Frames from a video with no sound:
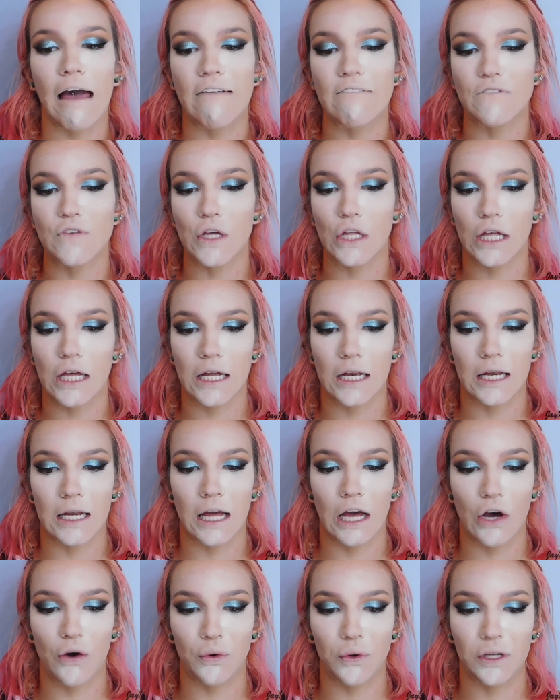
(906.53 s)
I feel like
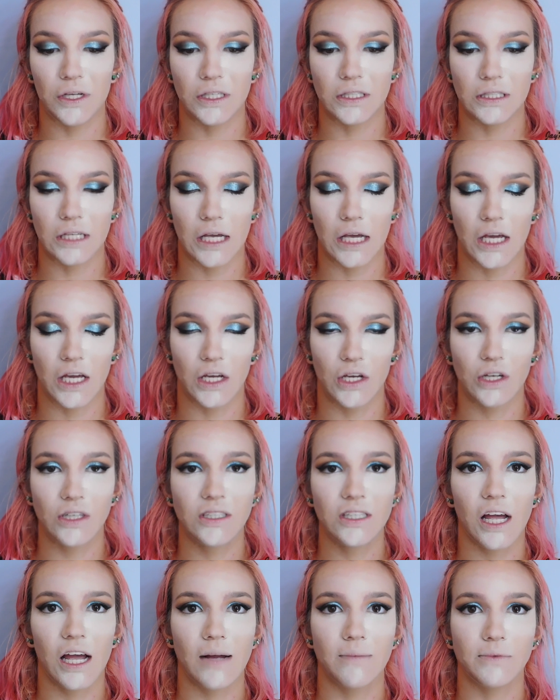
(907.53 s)
now is a
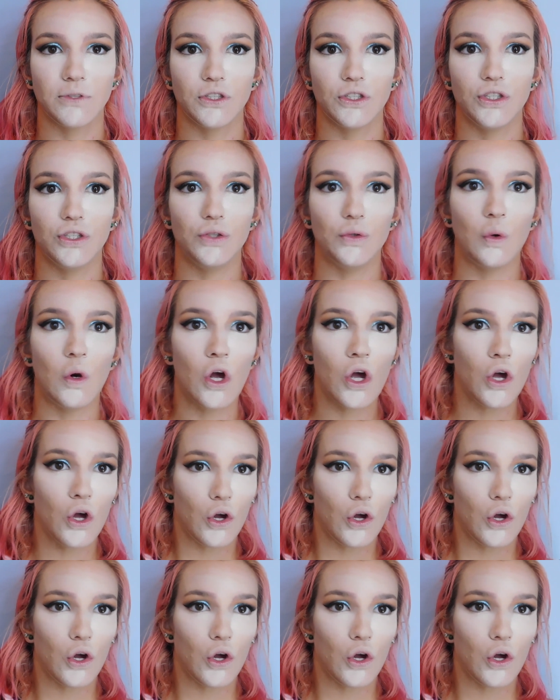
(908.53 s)
good time to